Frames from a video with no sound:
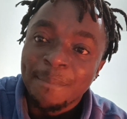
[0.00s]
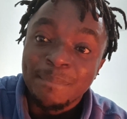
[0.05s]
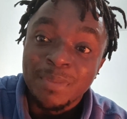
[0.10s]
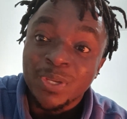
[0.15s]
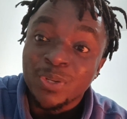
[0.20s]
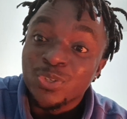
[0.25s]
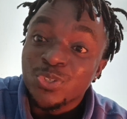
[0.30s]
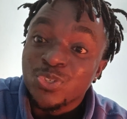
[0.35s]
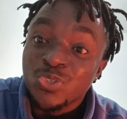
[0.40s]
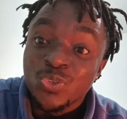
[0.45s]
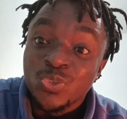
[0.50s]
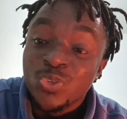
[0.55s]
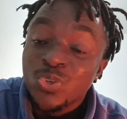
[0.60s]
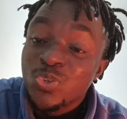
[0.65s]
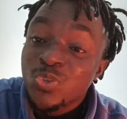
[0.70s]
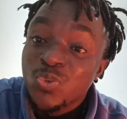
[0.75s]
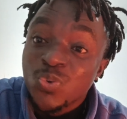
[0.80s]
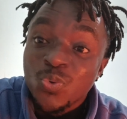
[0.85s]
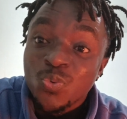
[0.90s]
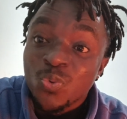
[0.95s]
because you
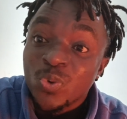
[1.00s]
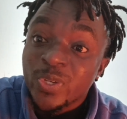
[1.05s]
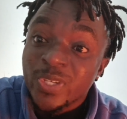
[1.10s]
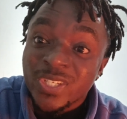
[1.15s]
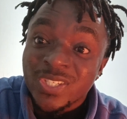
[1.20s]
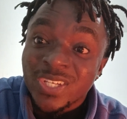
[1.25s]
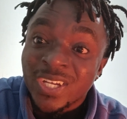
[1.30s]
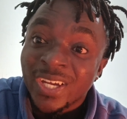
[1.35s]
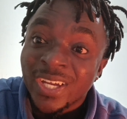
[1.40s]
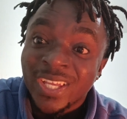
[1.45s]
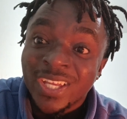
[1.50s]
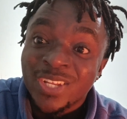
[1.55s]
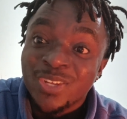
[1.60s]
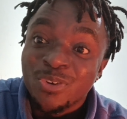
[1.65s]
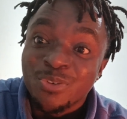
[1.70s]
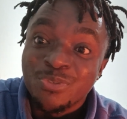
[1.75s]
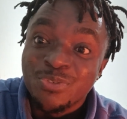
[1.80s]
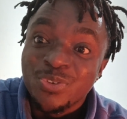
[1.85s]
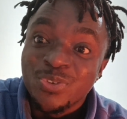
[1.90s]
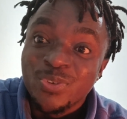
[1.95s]
don't know what is ahead
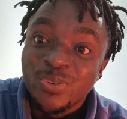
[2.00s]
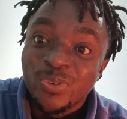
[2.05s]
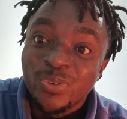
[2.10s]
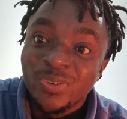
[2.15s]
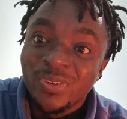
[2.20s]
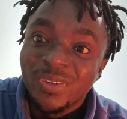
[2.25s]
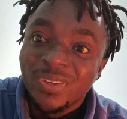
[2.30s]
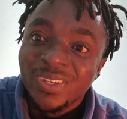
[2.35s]
of you.